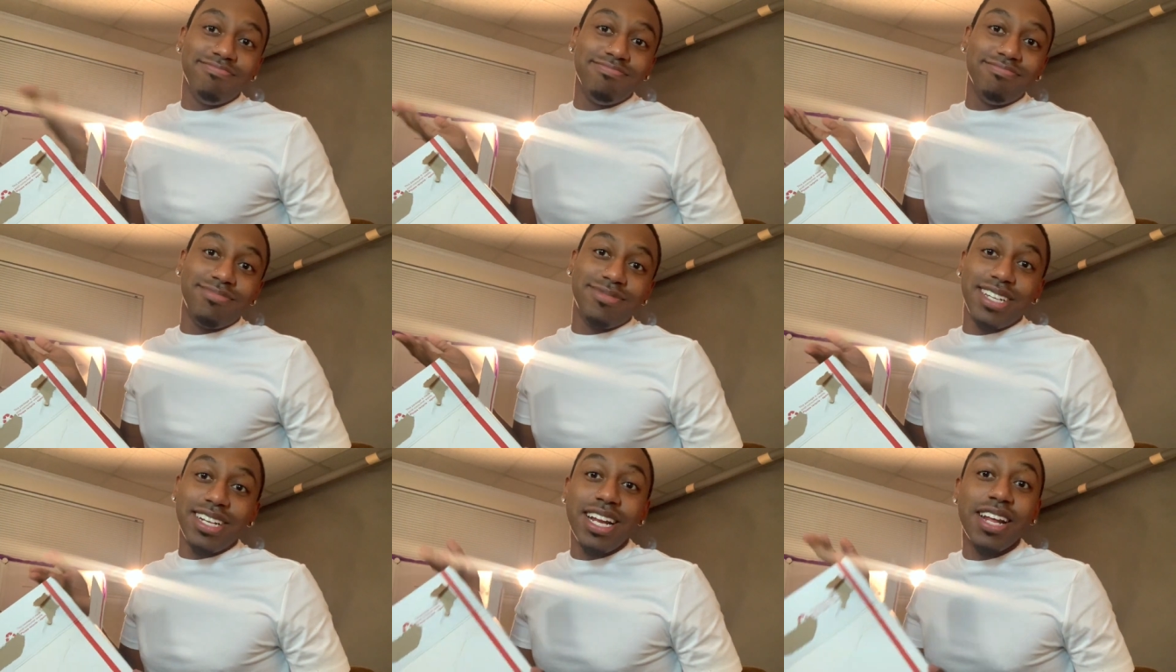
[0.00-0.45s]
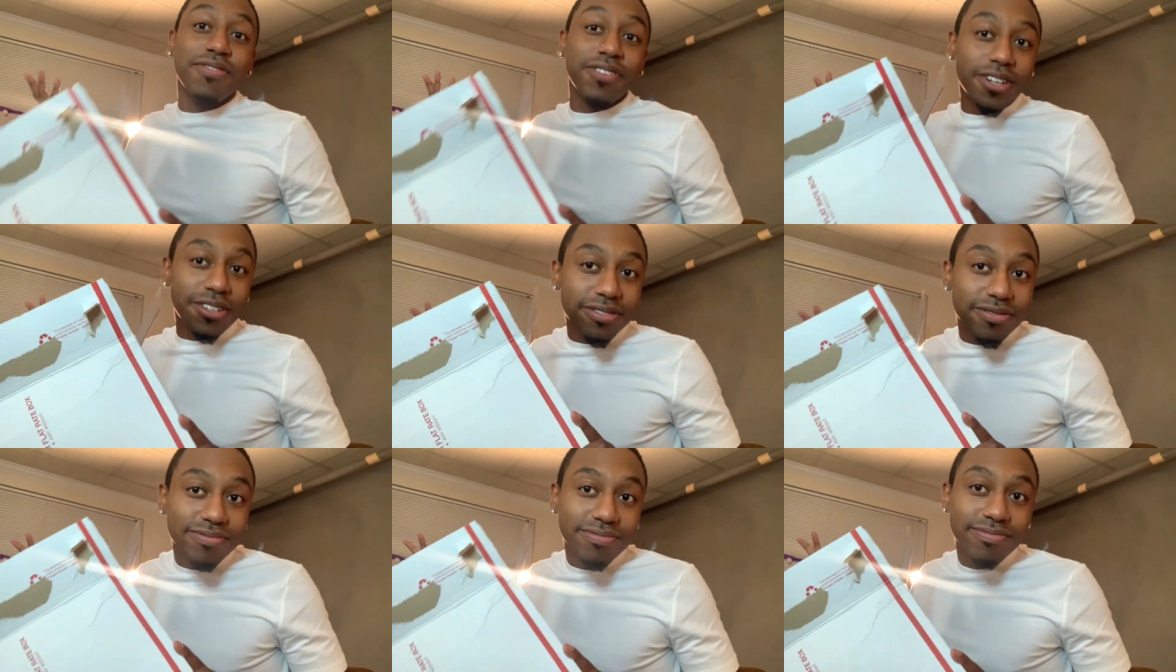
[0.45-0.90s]

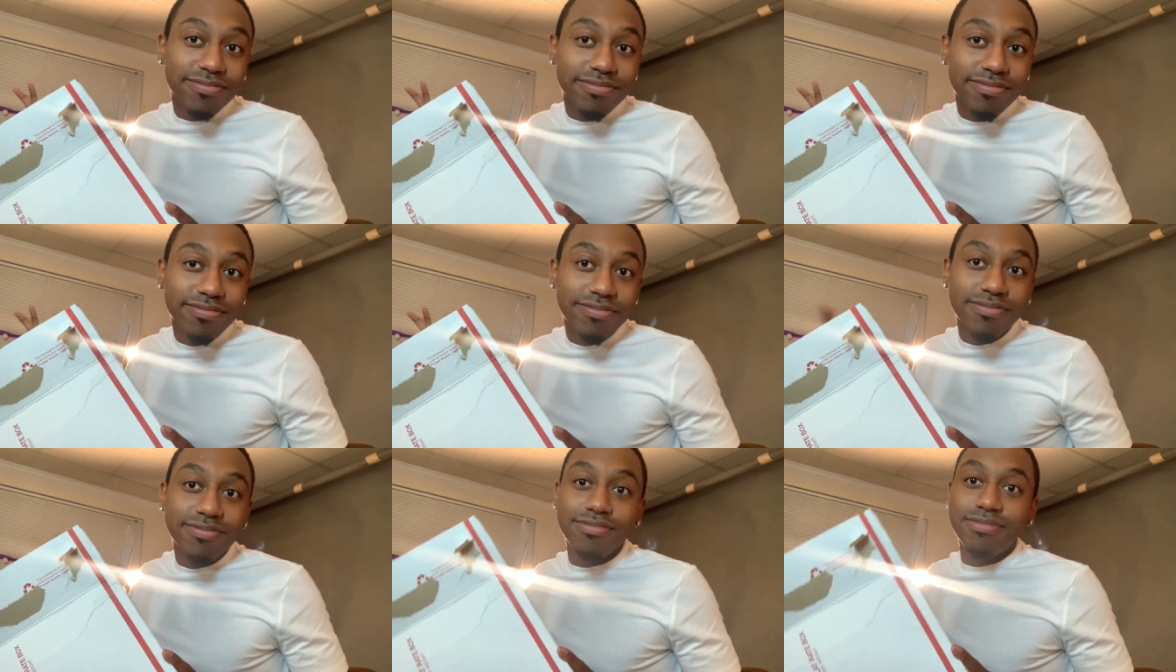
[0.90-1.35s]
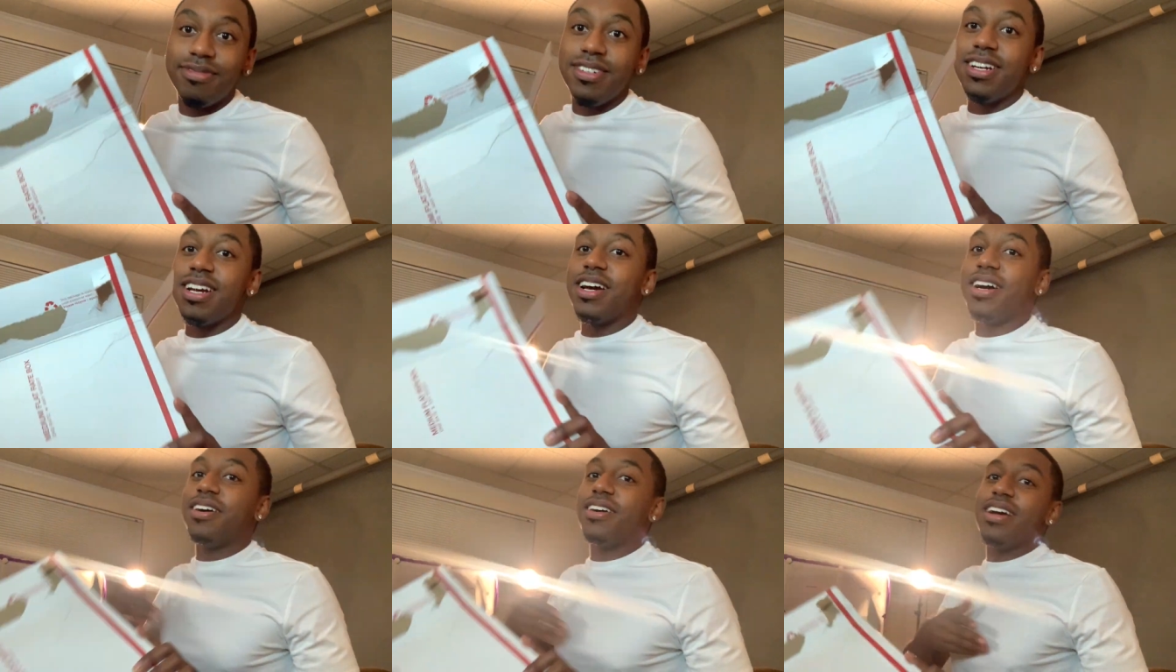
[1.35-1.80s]
delivered, you
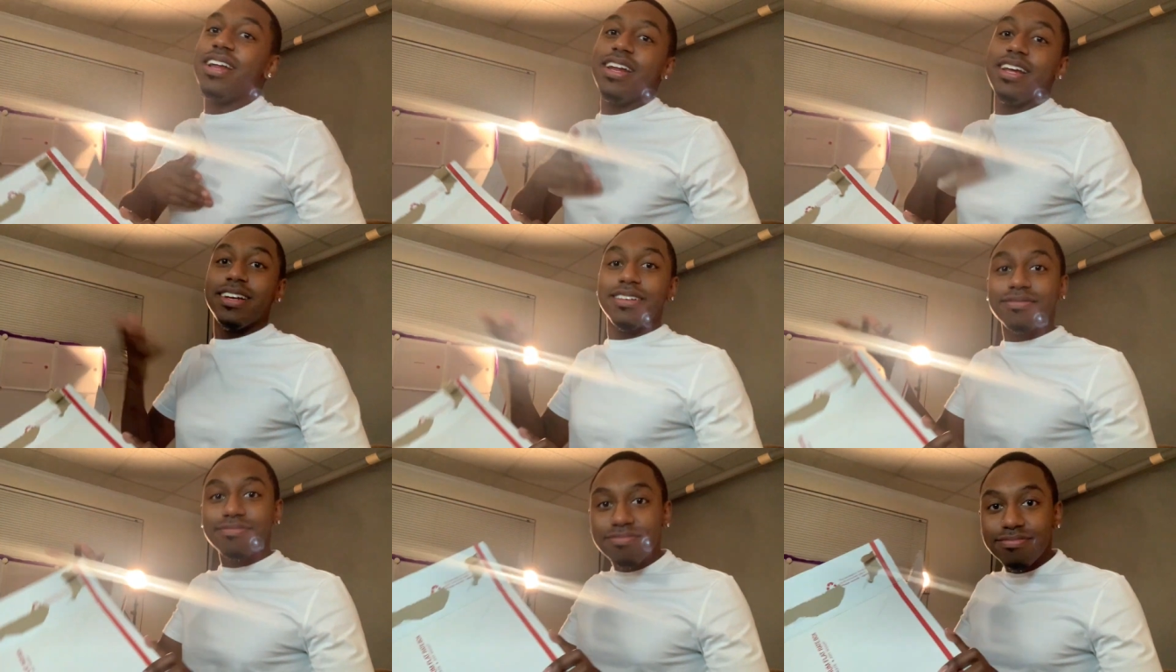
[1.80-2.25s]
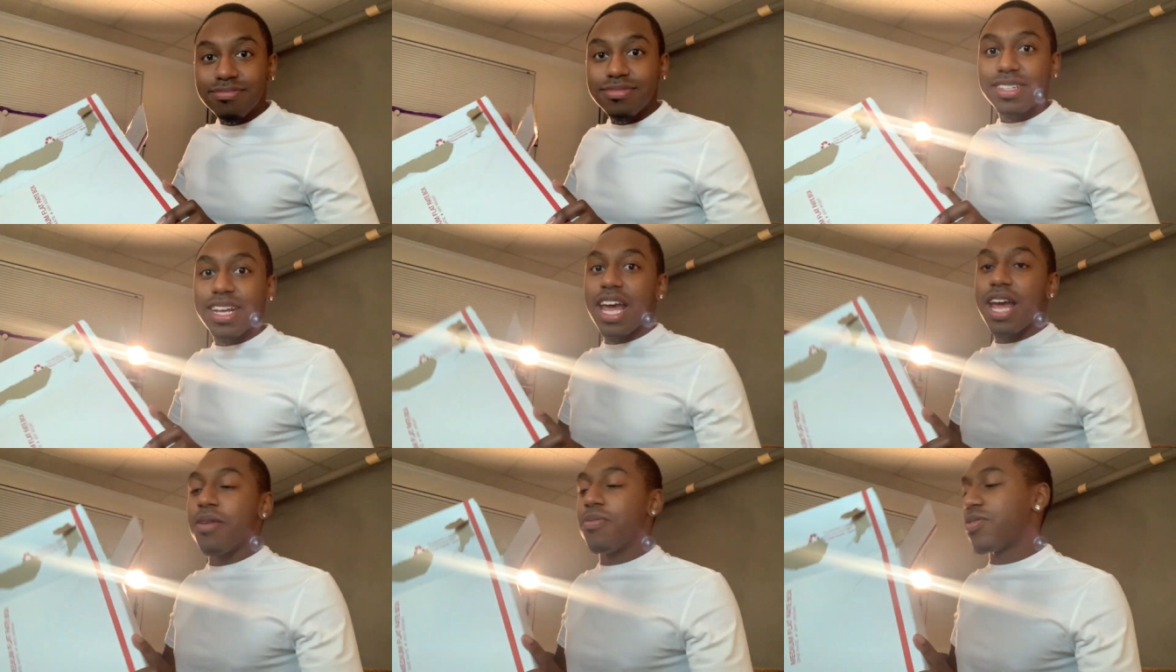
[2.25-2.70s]
know, and it came